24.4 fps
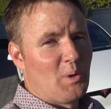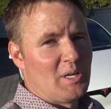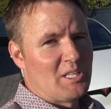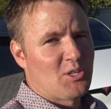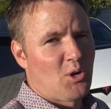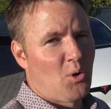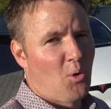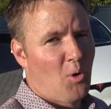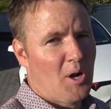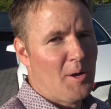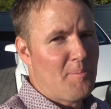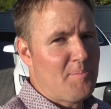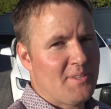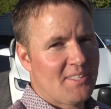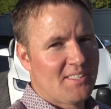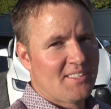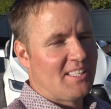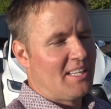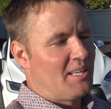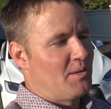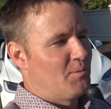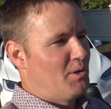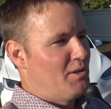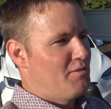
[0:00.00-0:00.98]
We tore up the
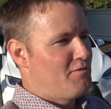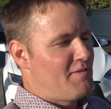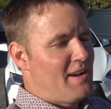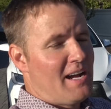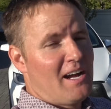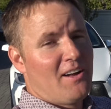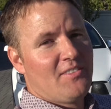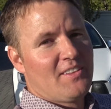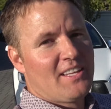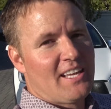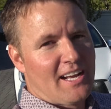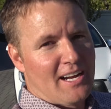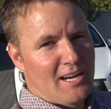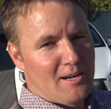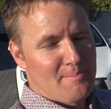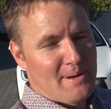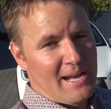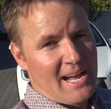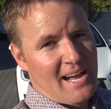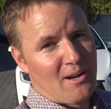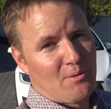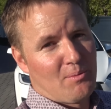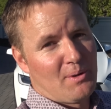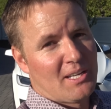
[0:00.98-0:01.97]
seat, we found the
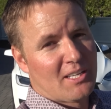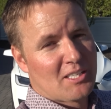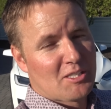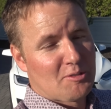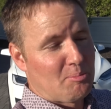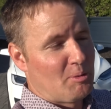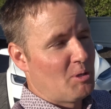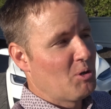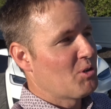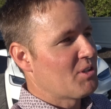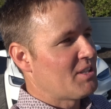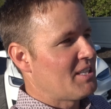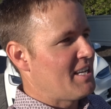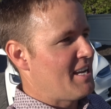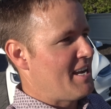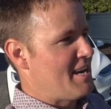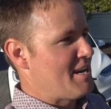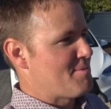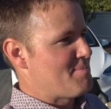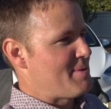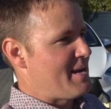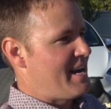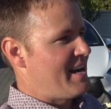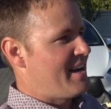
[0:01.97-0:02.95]
airbag, we exploded the
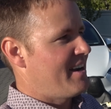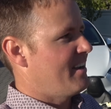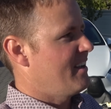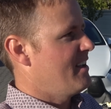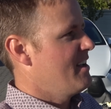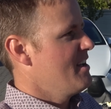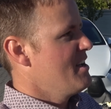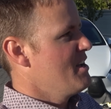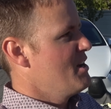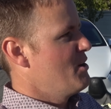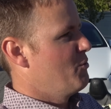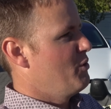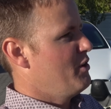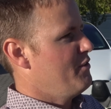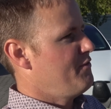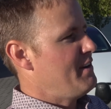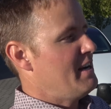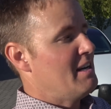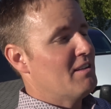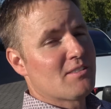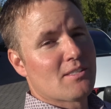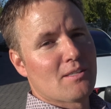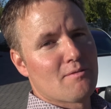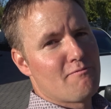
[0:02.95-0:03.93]
airbag, we
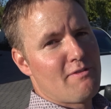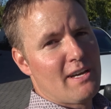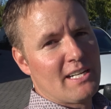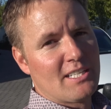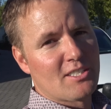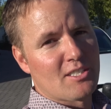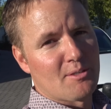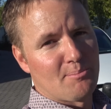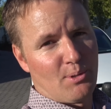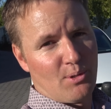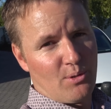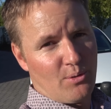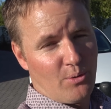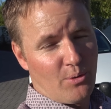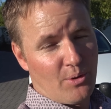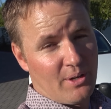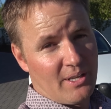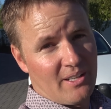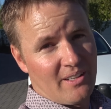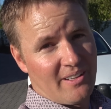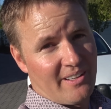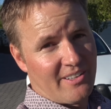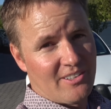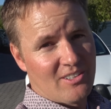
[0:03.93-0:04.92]
found some vegetable
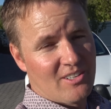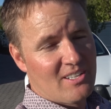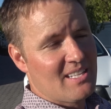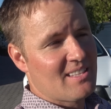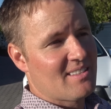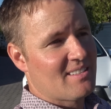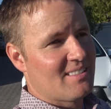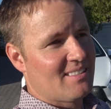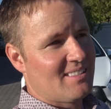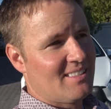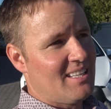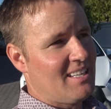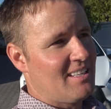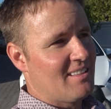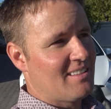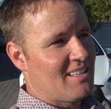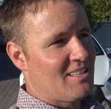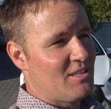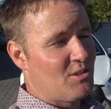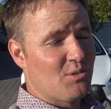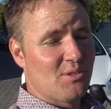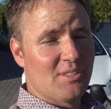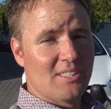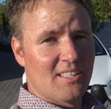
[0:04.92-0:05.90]
oil underneath the seat
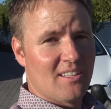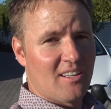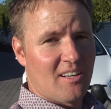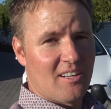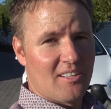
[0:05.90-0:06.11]
that you sit